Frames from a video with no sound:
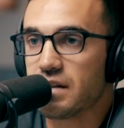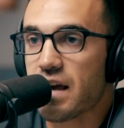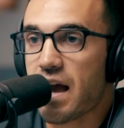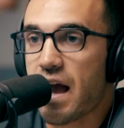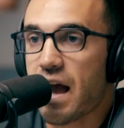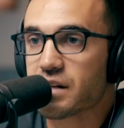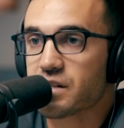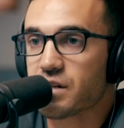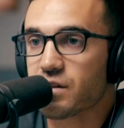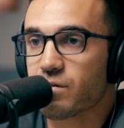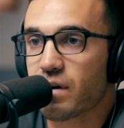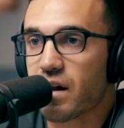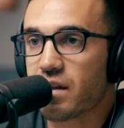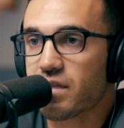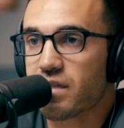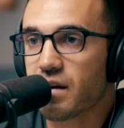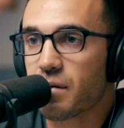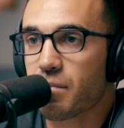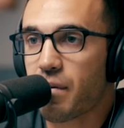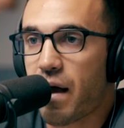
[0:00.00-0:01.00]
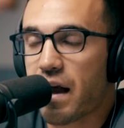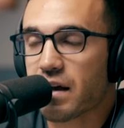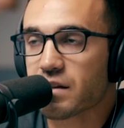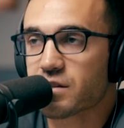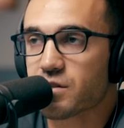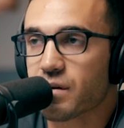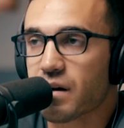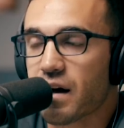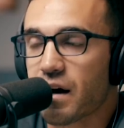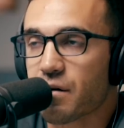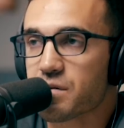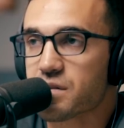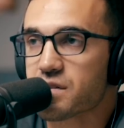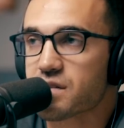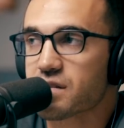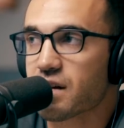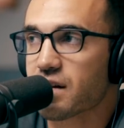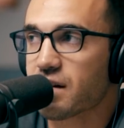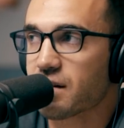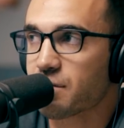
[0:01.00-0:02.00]
Yeah, actually, when I think back to it, I
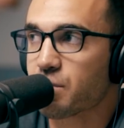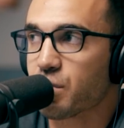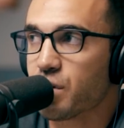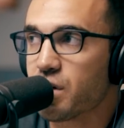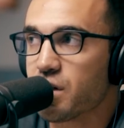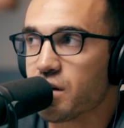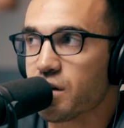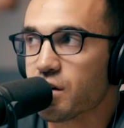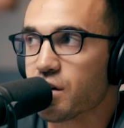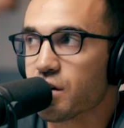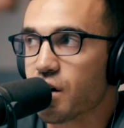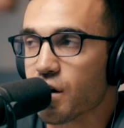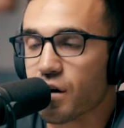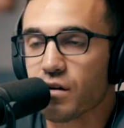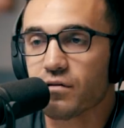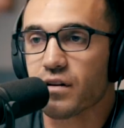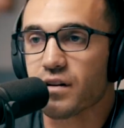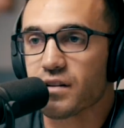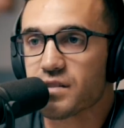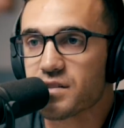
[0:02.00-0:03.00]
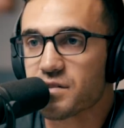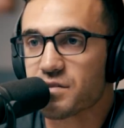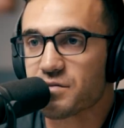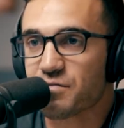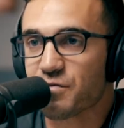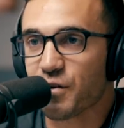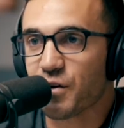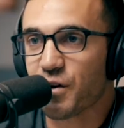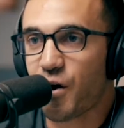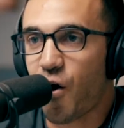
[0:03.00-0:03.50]
was pretty nervous yeah.